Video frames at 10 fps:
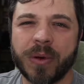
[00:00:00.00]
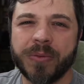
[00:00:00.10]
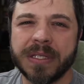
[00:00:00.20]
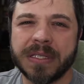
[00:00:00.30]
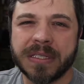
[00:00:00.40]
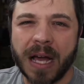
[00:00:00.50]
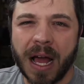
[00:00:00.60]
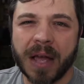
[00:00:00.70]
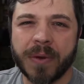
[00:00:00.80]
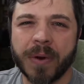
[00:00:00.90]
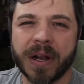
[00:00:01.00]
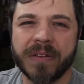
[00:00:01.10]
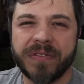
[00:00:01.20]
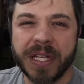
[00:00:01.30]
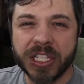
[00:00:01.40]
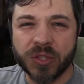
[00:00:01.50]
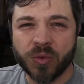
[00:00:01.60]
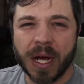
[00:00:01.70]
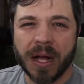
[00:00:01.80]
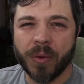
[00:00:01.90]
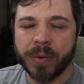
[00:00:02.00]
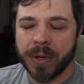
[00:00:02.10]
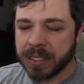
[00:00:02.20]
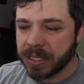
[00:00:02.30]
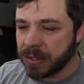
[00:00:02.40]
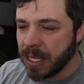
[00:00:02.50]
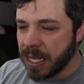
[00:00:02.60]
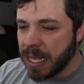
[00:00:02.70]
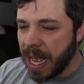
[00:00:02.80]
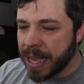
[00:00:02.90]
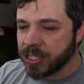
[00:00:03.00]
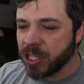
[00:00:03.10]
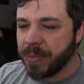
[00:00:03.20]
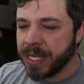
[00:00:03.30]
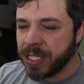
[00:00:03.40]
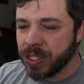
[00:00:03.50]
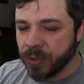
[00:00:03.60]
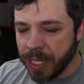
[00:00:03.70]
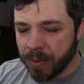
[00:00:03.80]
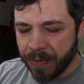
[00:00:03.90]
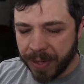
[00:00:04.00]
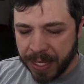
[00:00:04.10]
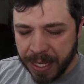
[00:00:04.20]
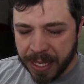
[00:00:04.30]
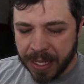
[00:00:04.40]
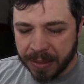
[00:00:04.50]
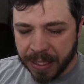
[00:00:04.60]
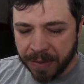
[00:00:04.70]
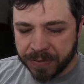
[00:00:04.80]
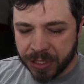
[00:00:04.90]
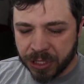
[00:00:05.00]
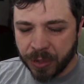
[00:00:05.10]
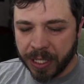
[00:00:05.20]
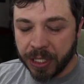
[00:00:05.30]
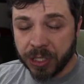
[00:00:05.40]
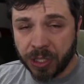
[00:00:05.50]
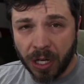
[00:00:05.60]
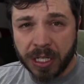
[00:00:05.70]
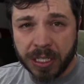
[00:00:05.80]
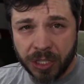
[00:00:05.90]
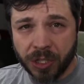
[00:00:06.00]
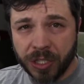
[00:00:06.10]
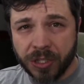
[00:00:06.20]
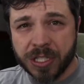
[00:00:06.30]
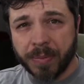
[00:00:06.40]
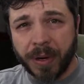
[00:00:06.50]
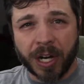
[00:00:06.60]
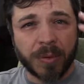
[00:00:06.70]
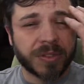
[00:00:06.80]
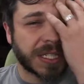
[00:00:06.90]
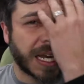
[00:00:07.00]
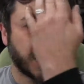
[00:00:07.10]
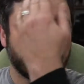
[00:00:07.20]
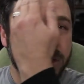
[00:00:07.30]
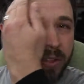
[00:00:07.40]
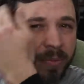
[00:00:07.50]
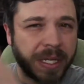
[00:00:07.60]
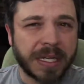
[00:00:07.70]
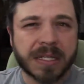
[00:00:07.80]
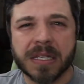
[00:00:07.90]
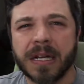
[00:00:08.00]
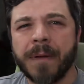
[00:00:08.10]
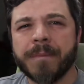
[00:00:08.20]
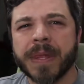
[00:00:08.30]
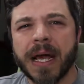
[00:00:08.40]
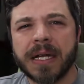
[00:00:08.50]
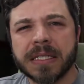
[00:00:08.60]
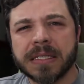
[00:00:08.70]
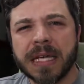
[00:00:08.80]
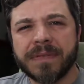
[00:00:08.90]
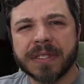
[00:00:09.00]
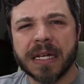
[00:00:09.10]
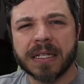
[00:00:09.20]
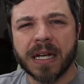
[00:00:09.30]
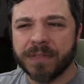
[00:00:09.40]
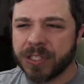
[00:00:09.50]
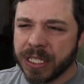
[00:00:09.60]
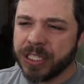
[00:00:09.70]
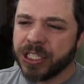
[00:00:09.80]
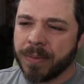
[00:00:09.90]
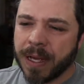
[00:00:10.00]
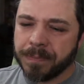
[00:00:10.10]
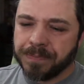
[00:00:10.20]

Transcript: we die, we want to finish well. We want to actually be doing what the King left us doing. You know, using the parable of the talents or the minas, and just having that conversation about